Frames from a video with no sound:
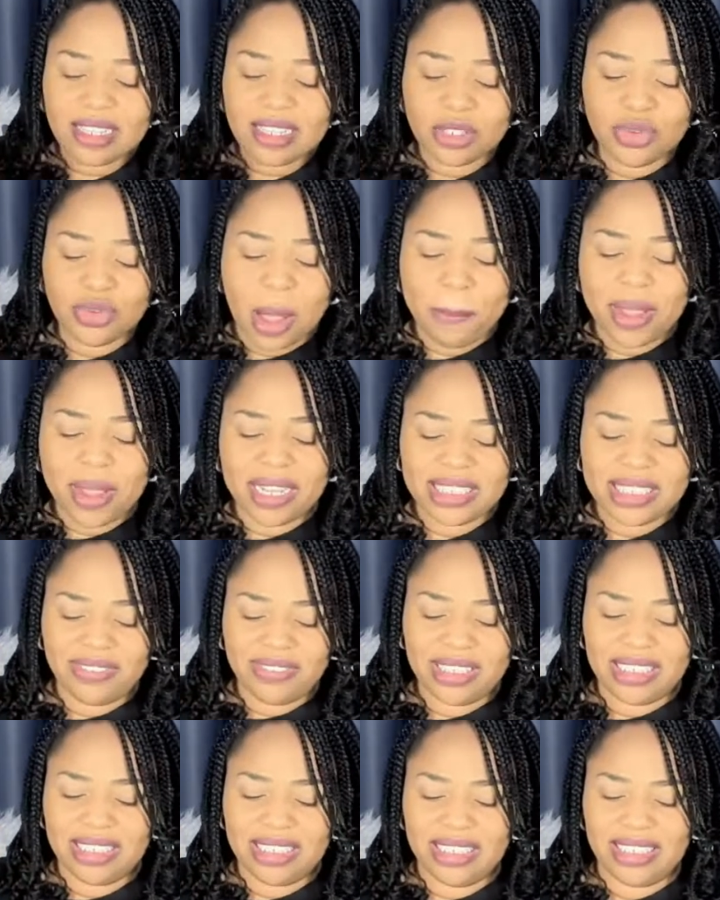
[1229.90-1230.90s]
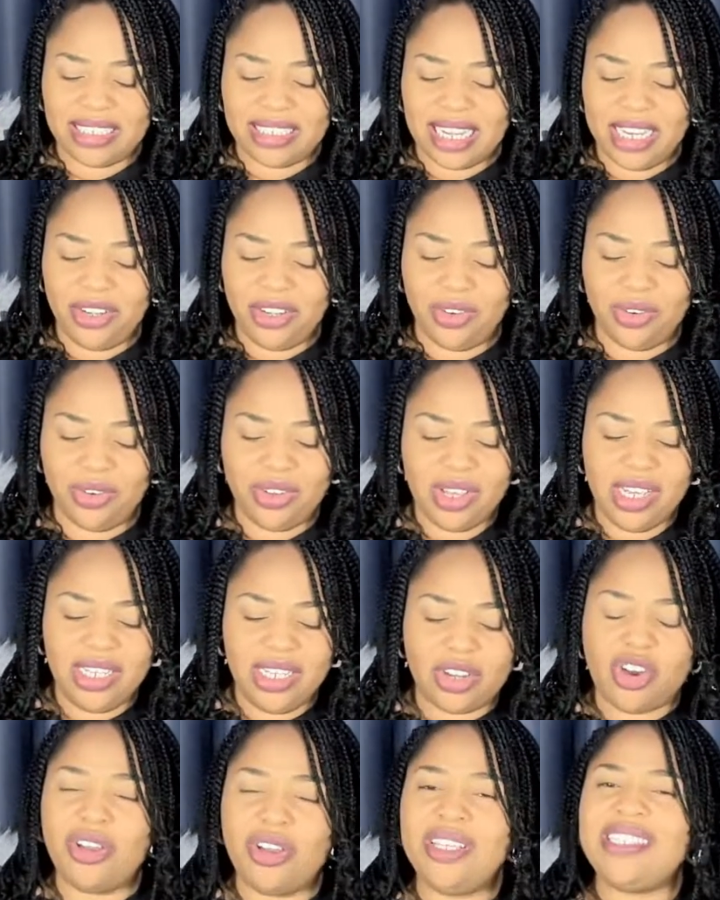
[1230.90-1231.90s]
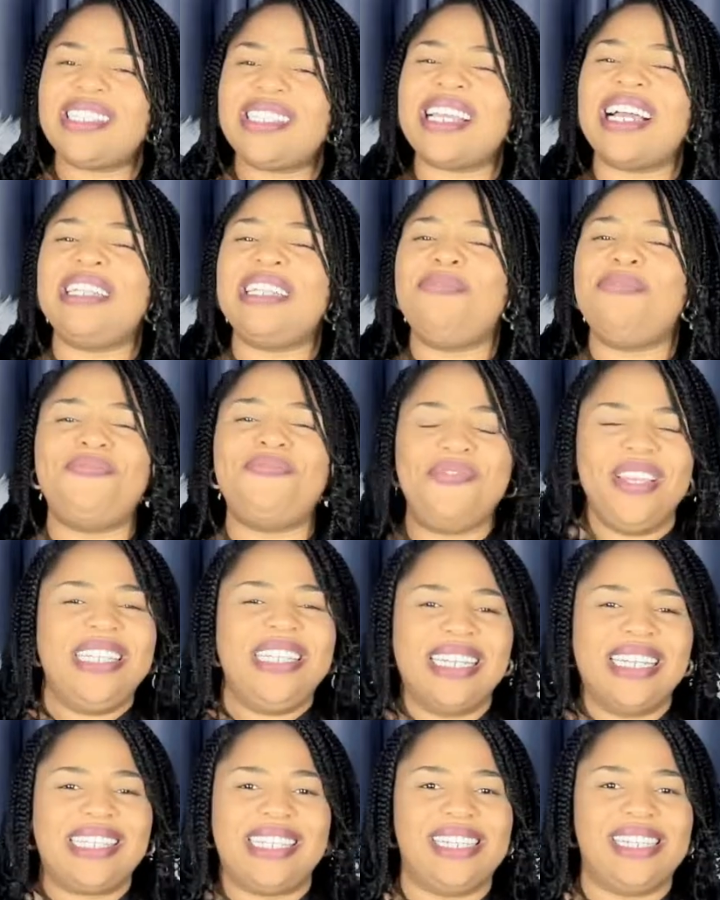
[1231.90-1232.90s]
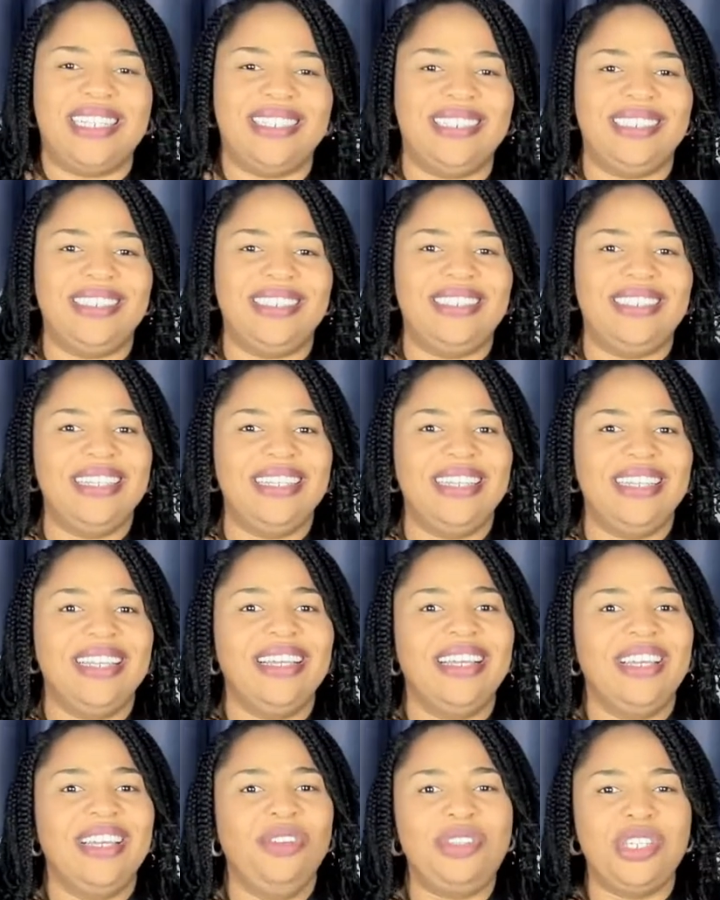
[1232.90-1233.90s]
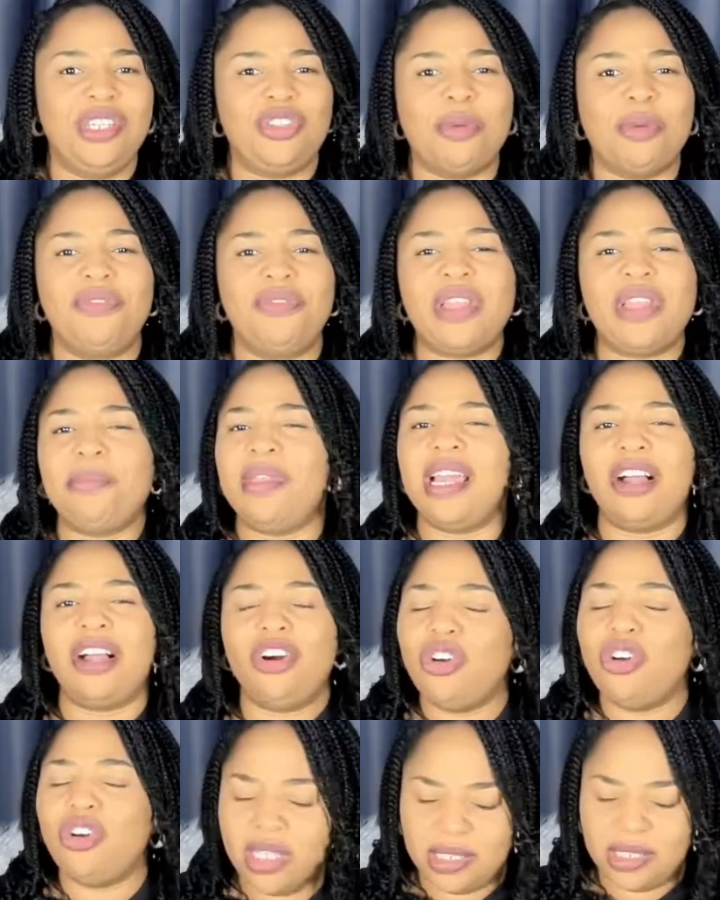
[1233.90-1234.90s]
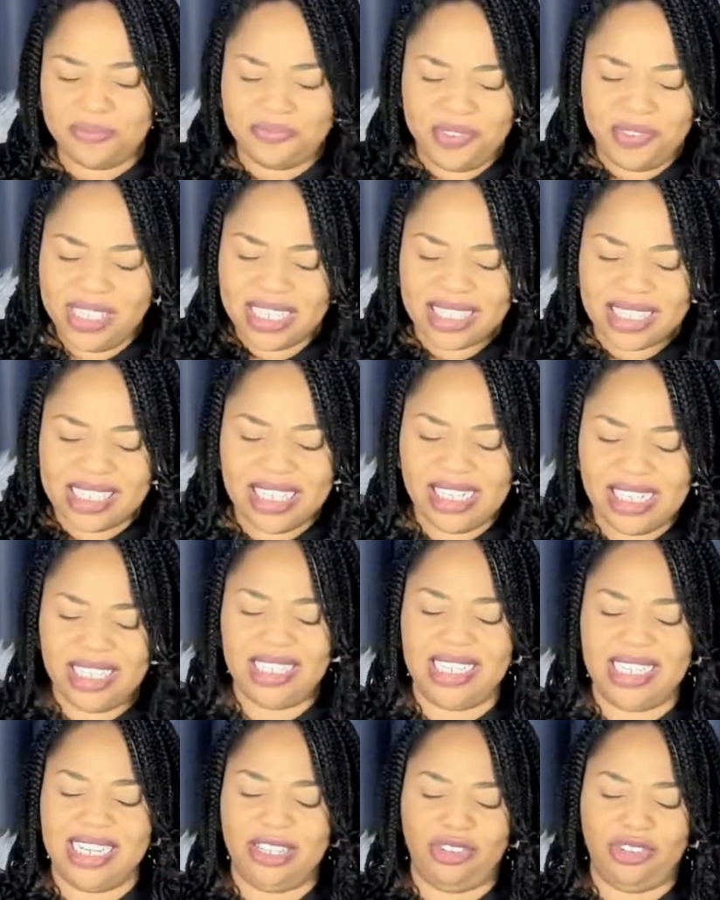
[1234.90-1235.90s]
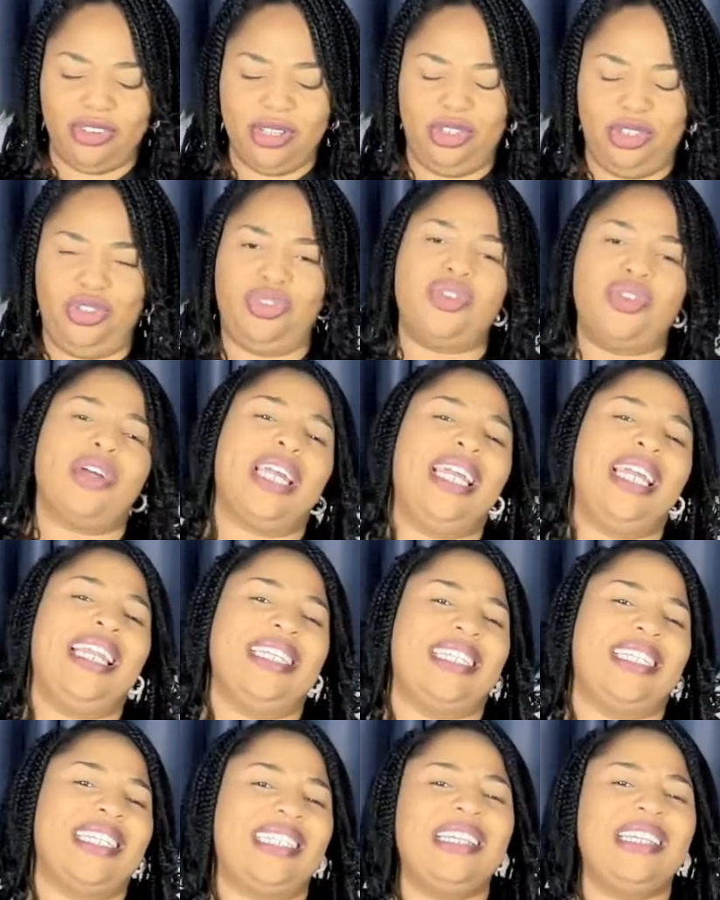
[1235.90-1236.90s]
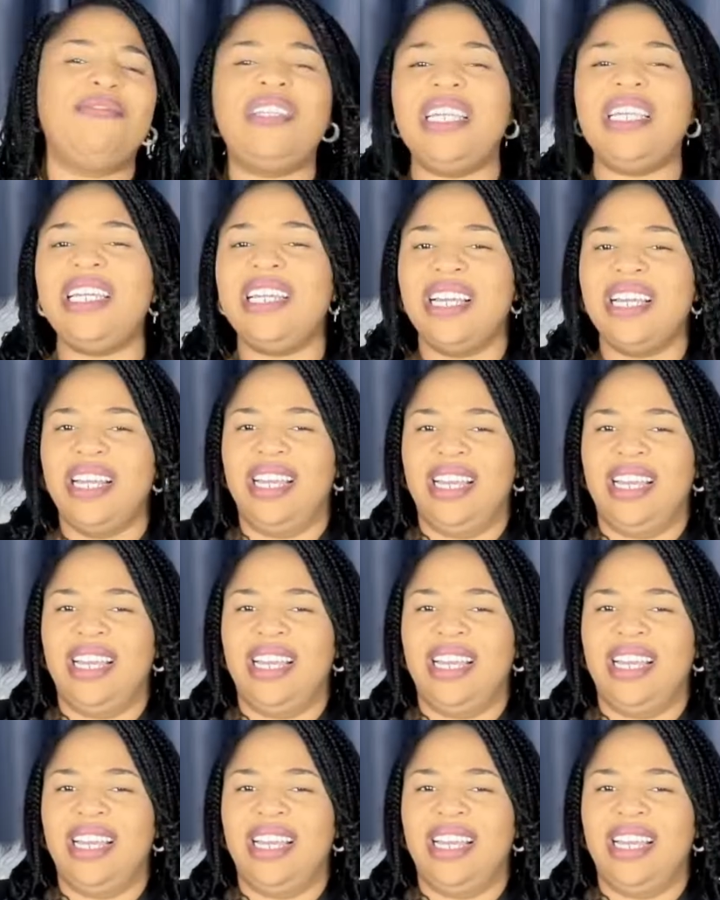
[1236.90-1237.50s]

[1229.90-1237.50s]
So hyperactivity is there, constant fidgeting. You see some of them, they are always fidgeting, they are always talking excessively.